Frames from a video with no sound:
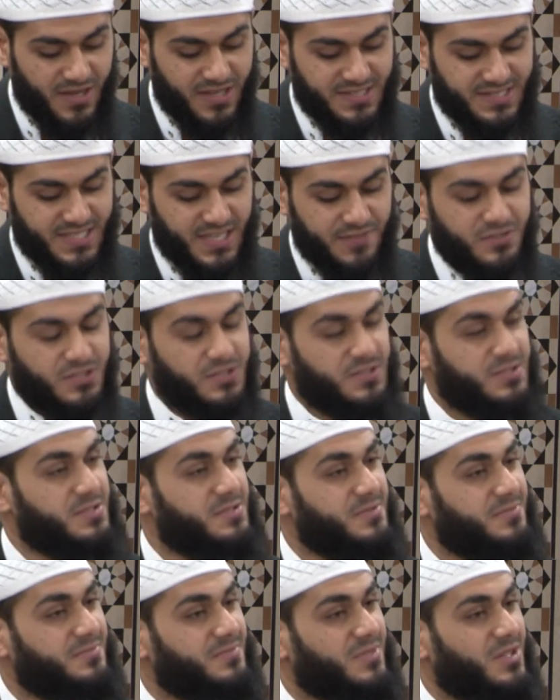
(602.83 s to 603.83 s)
his governors,
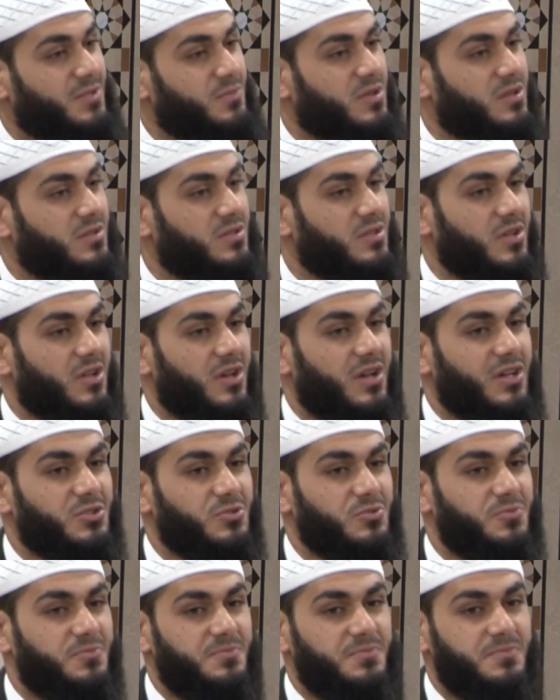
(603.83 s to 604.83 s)
Umar radiallahu
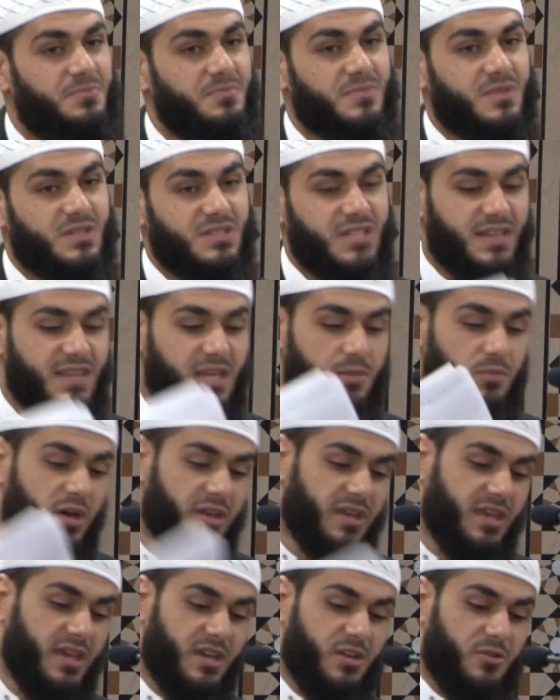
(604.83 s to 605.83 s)
anhu, that they might
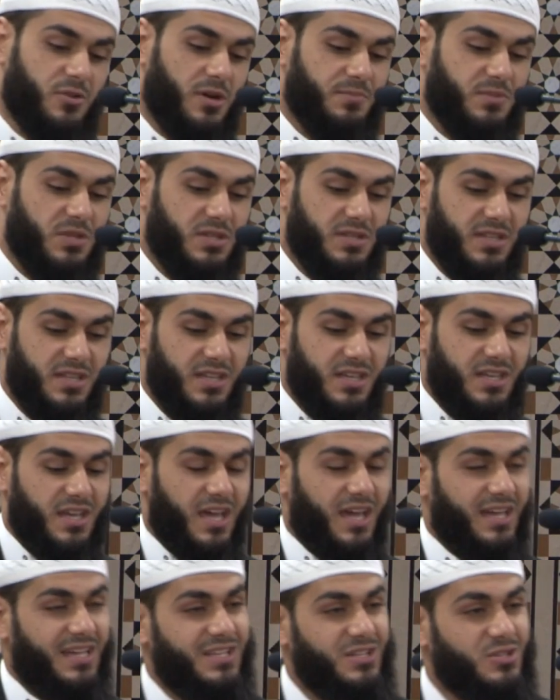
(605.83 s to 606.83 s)
get corrupted.
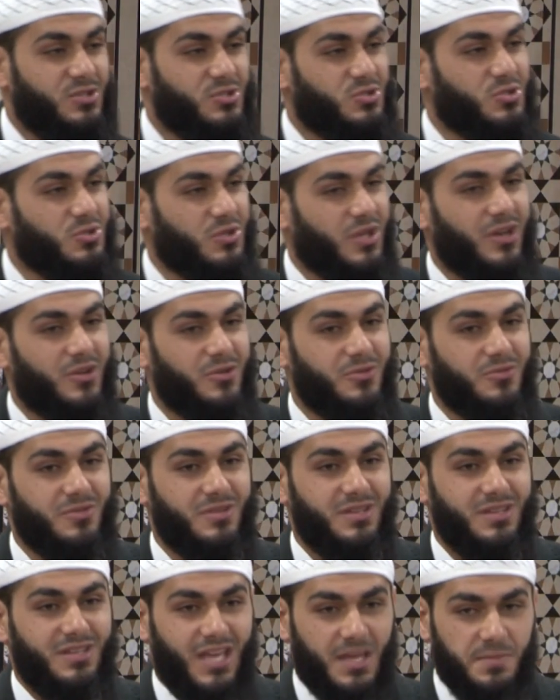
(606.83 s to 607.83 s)
And he used to go
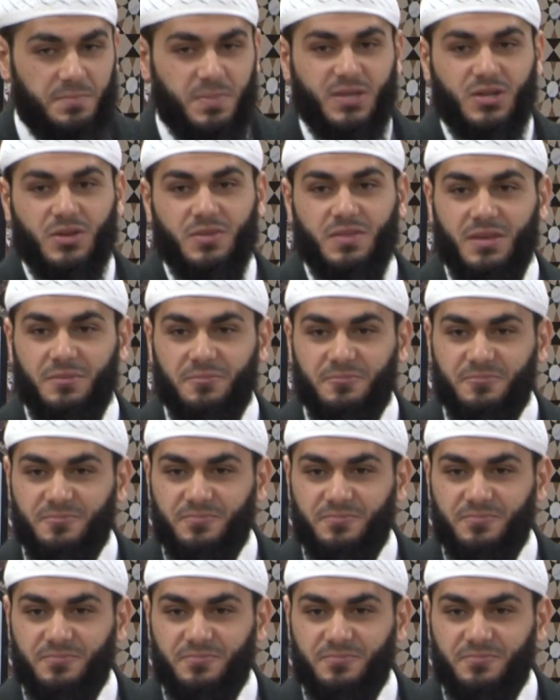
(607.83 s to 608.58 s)
and pick on them.